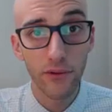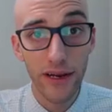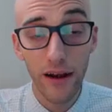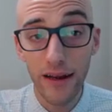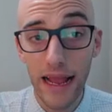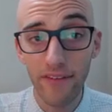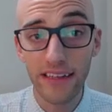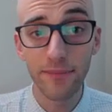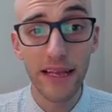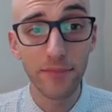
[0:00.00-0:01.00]
So regarding
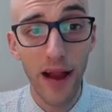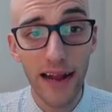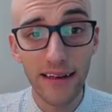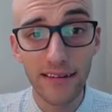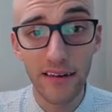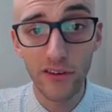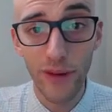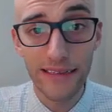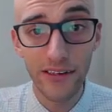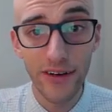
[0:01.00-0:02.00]
evidence-based practice,
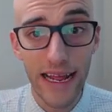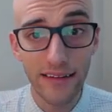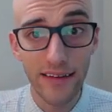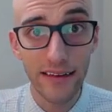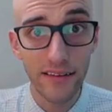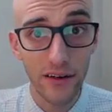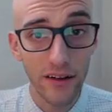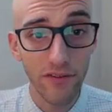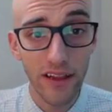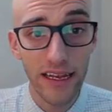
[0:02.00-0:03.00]
there's ways to enhance
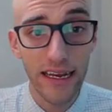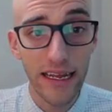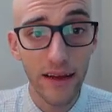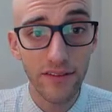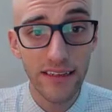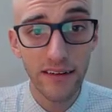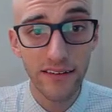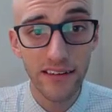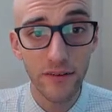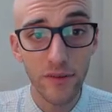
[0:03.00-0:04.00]
external validity of
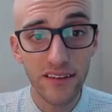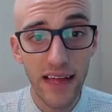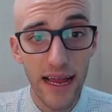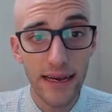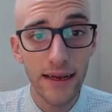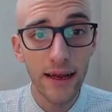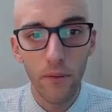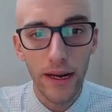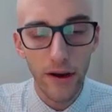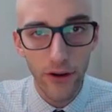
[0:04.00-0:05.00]
single system design.
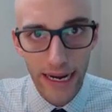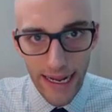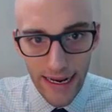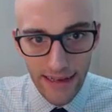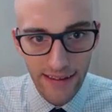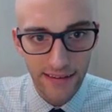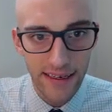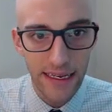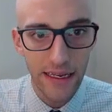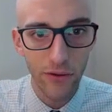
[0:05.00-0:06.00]
When you're creating an
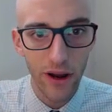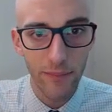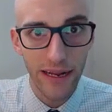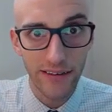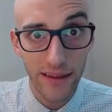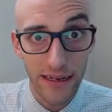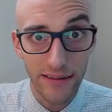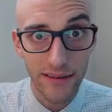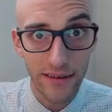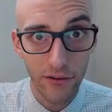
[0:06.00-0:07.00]
SSD, you want to make sure that
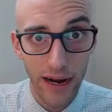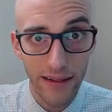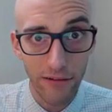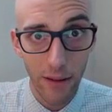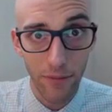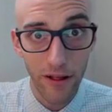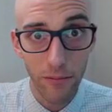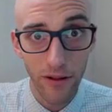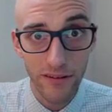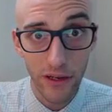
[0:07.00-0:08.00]
it's directly
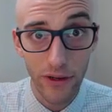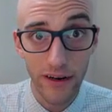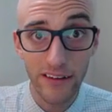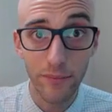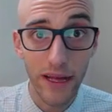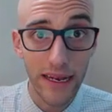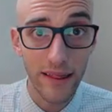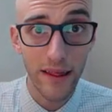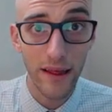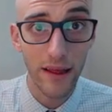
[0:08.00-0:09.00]
replicable. So when you're
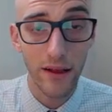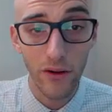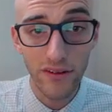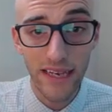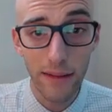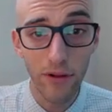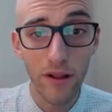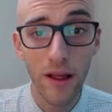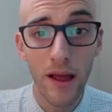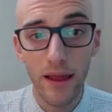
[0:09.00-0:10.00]
explaining the goals
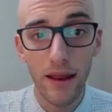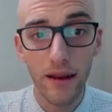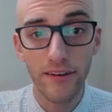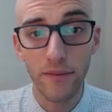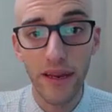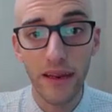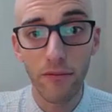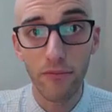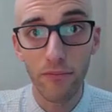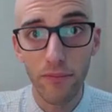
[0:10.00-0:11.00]
table, it should
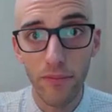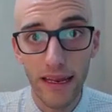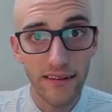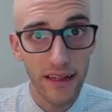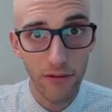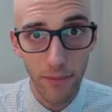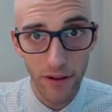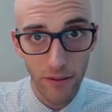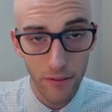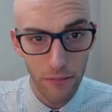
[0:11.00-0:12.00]
be easily
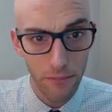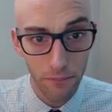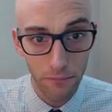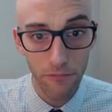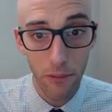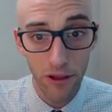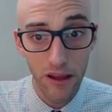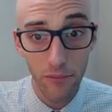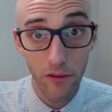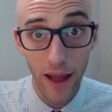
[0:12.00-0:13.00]

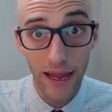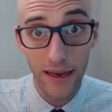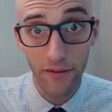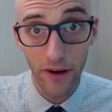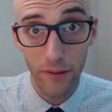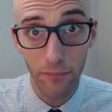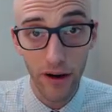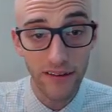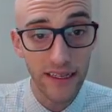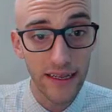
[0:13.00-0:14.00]
replicable by a
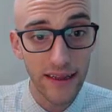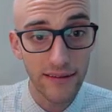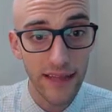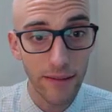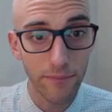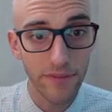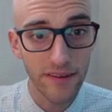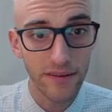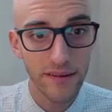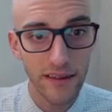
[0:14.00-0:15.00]
different person in the same
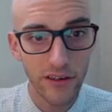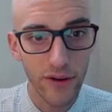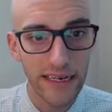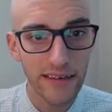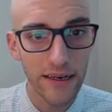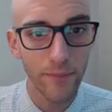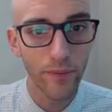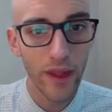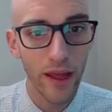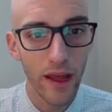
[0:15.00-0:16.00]

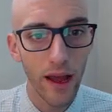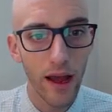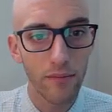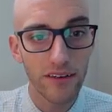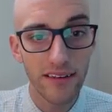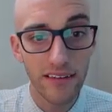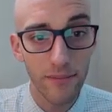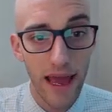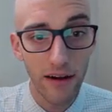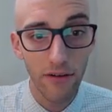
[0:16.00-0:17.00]
situation. There's
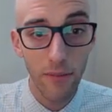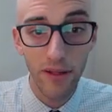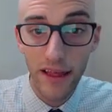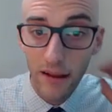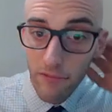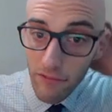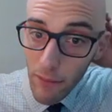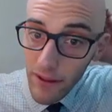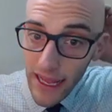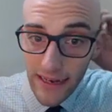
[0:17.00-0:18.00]
systematic
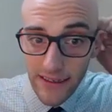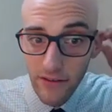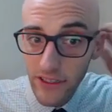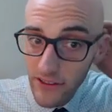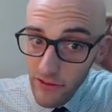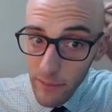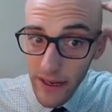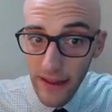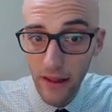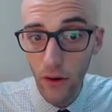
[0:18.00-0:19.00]
replication, which is
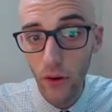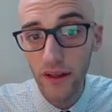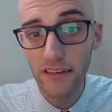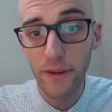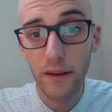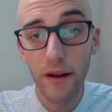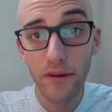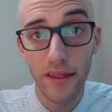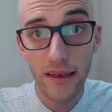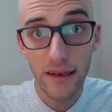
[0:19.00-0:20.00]
repeating the whole
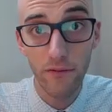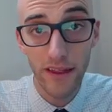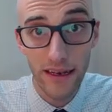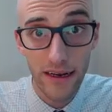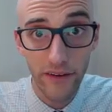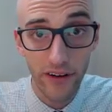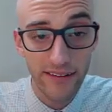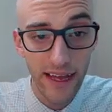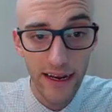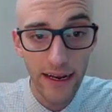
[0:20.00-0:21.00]
experiment within a
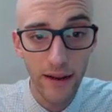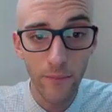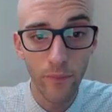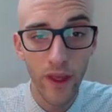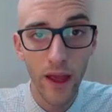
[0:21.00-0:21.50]
different setting.